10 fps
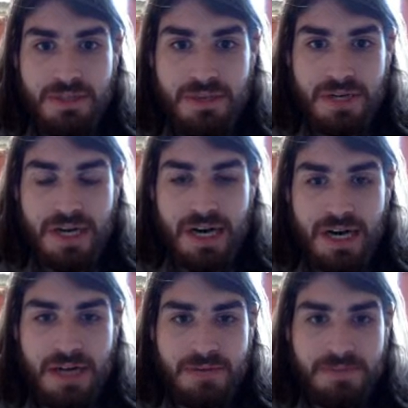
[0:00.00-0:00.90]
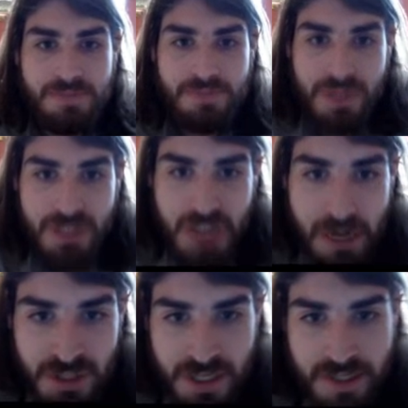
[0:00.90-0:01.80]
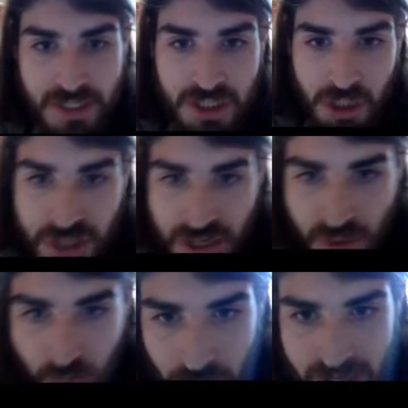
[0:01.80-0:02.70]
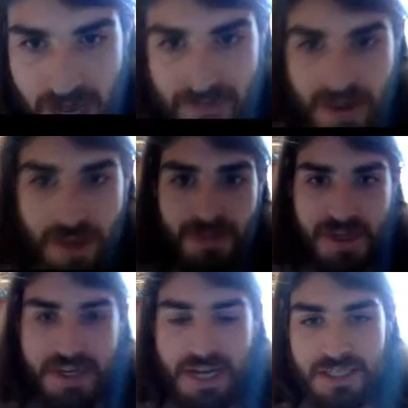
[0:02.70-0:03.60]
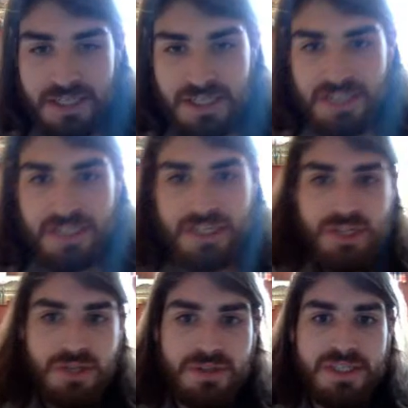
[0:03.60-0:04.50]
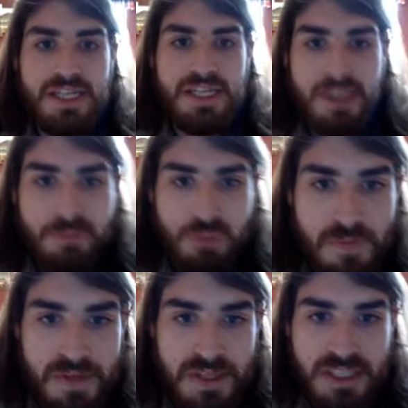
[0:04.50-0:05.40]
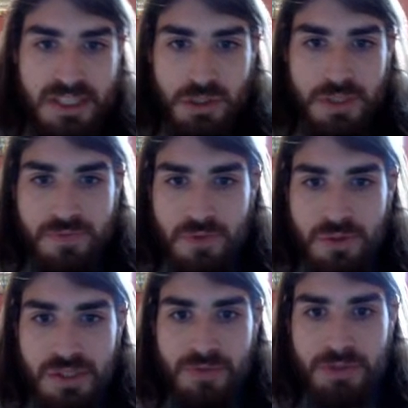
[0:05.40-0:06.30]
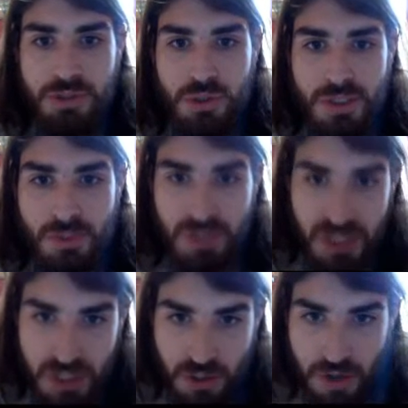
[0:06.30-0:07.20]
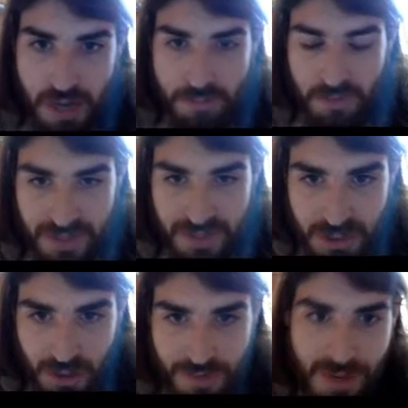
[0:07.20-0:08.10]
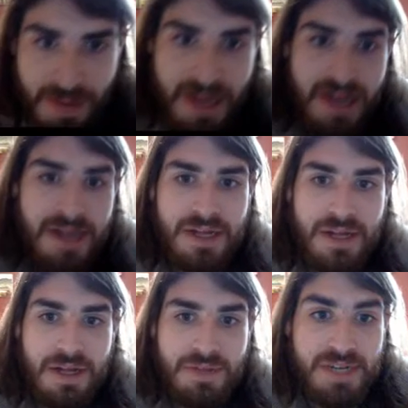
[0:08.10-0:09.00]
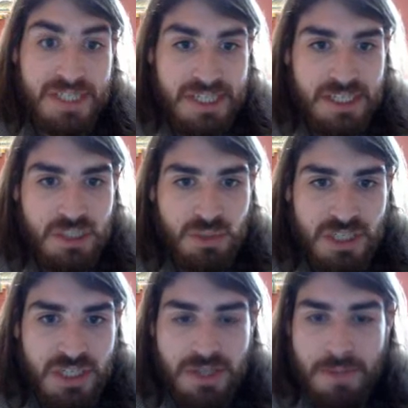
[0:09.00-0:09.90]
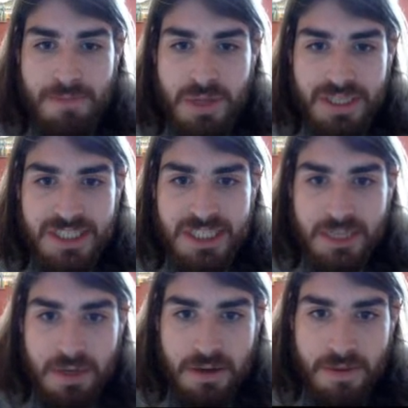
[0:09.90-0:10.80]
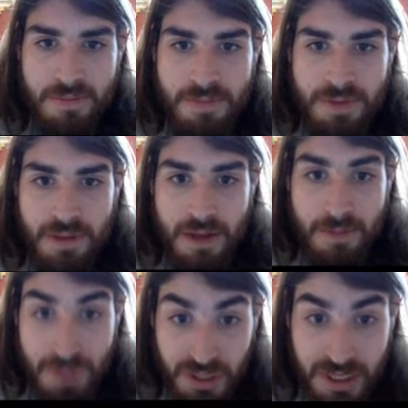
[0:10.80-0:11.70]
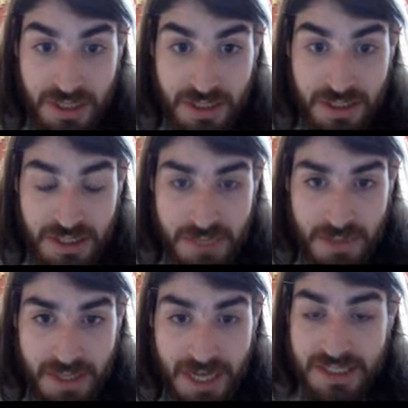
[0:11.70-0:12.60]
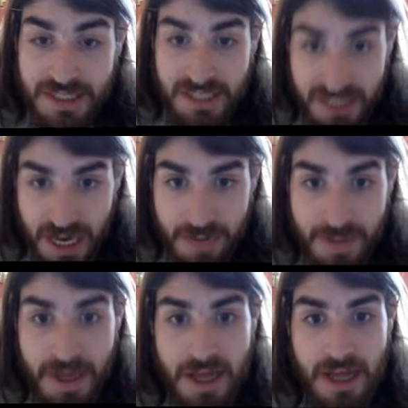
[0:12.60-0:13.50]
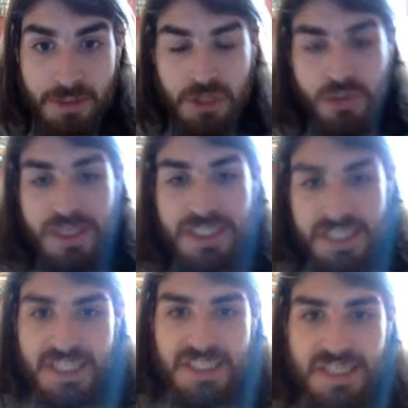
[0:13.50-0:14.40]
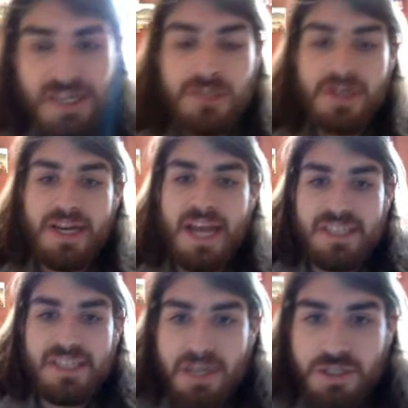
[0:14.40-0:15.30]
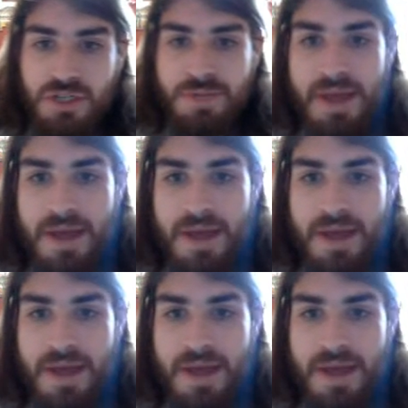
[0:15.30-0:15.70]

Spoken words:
But James Lind, a surgeon in the Royal Navy, conducted clinical tests that proved the citrus fruits and their juices would cure and prevent scurvy. The disease, which killed a million seamen, that is insane, between 1600 and 1800.